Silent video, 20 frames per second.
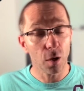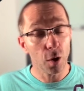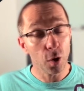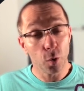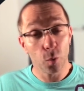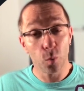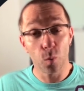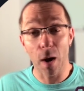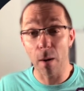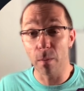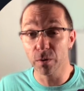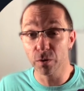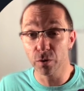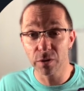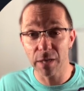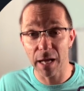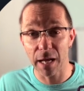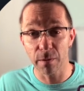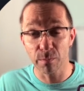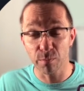Where would you
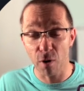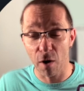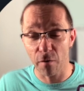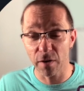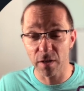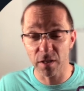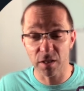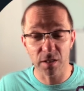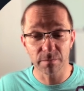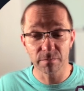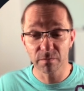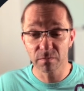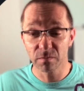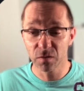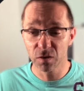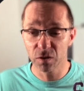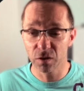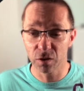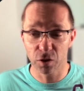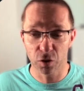take profits?
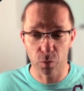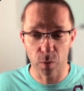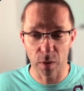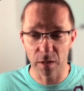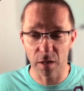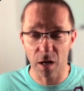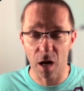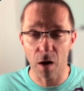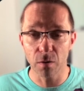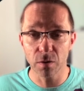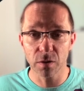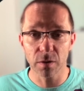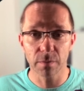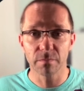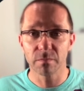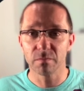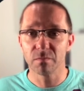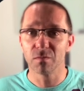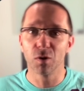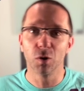Swing lows.
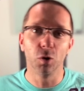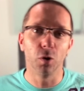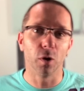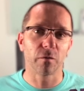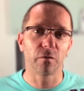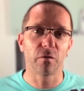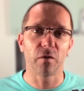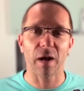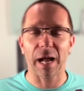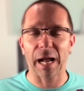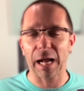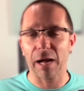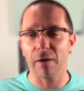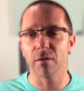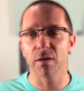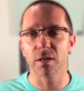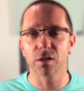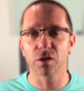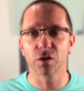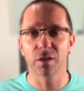Look for
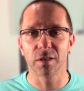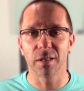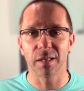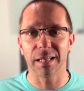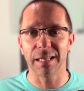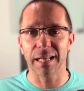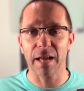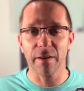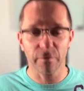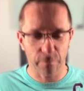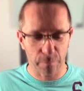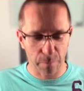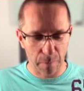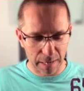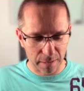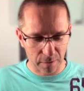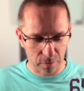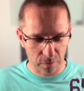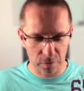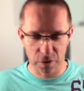areas to the left
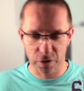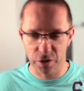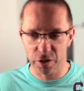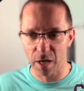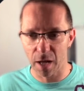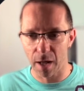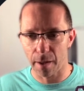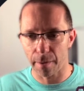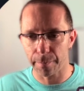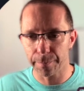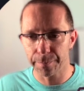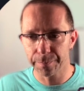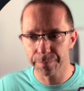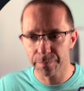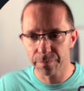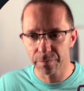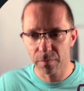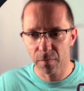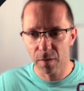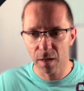back on the chart.
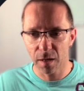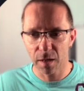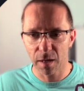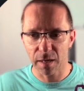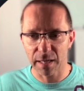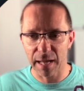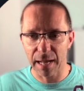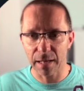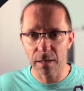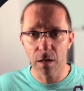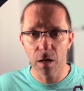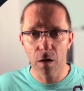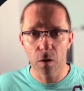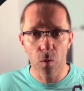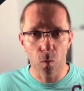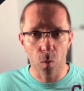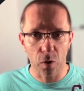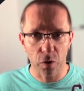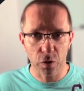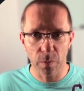Again,
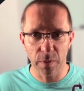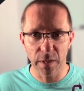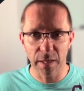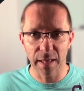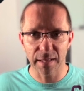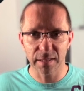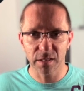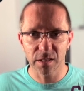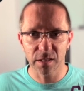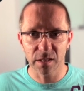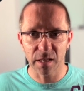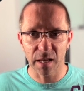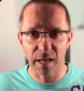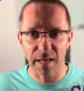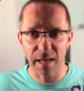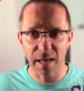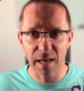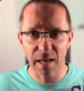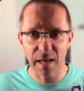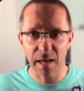what do we then see
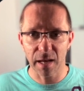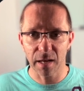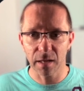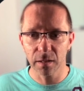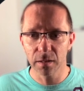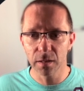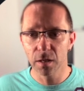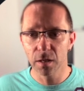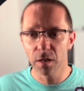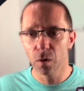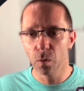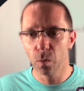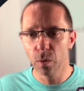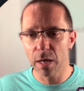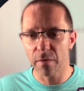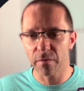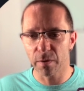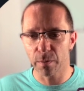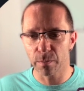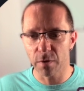here? We
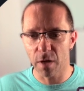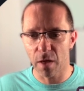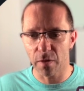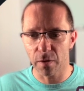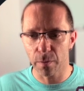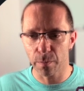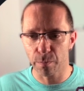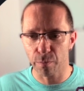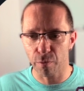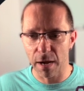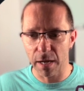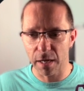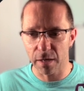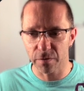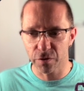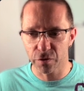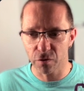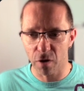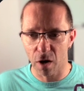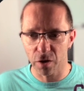have another break of
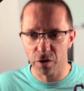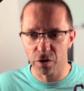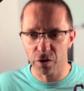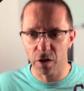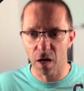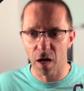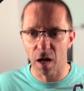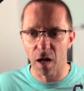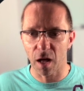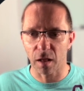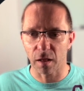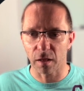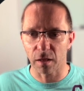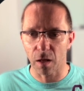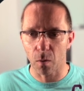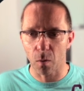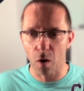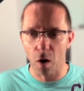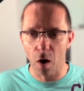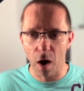structure, a
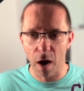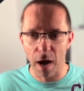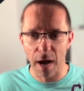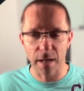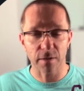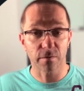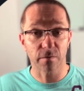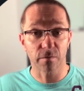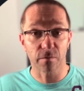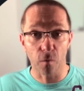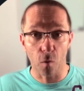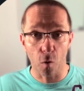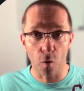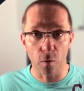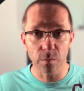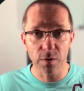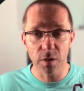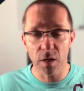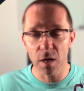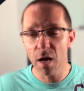lower high is
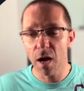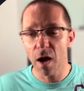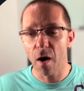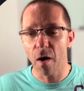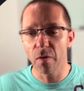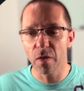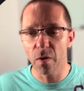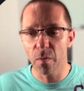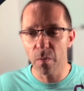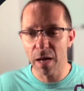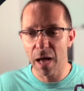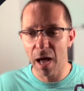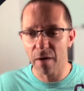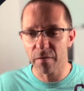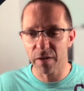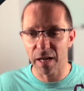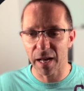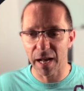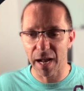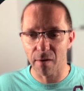formed, and then we have
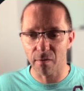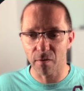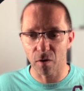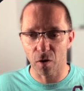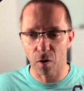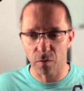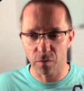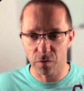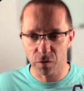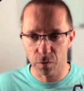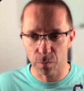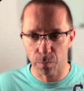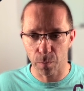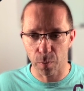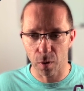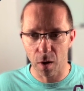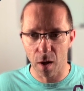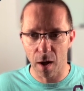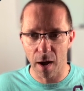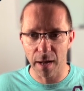an area of
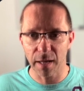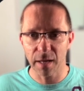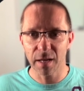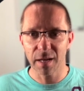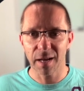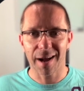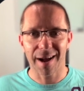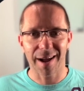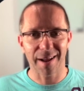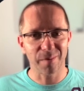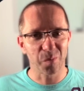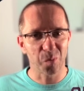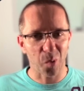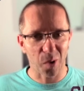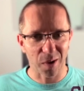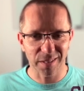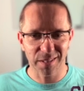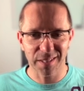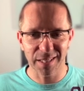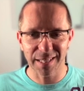supply. And
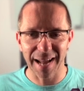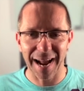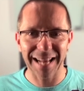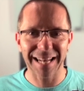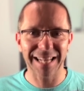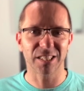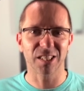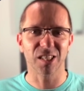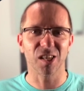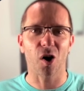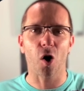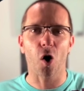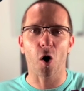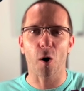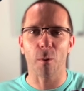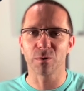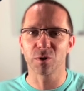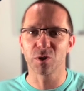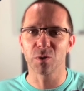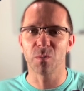once again, it's an
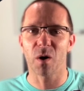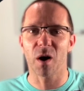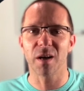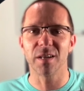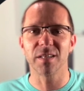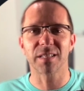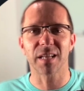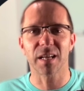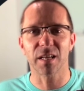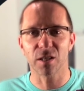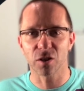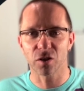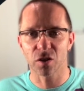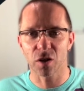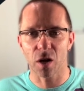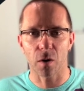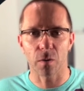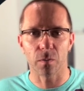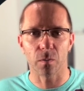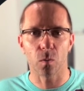optimized
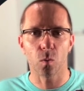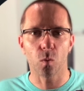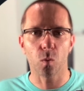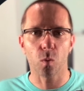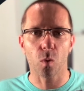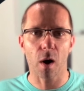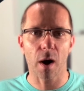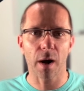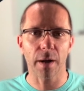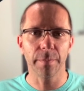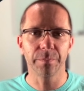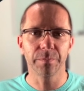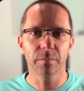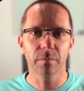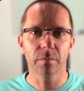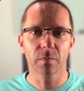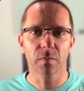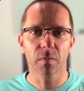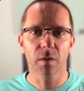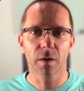zone. Why?
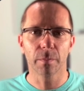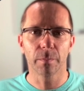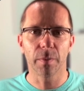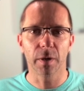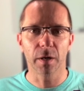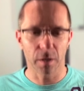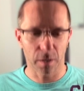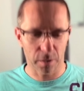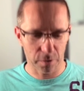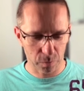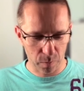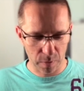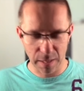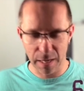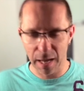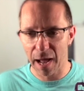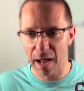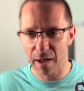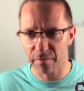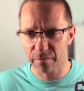Because we
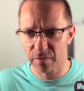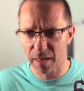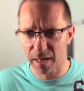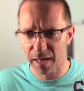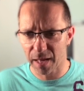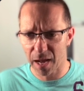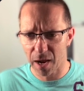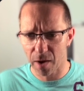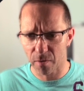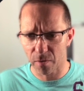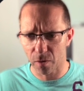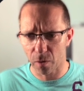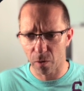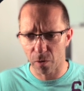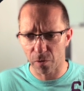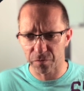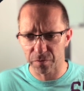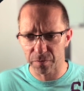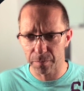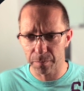have that area
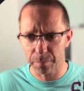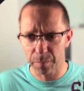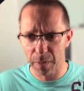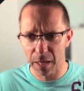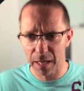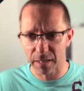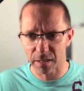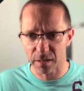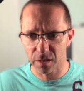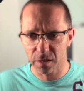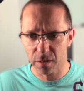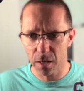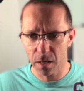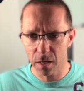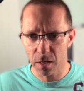of imbalance.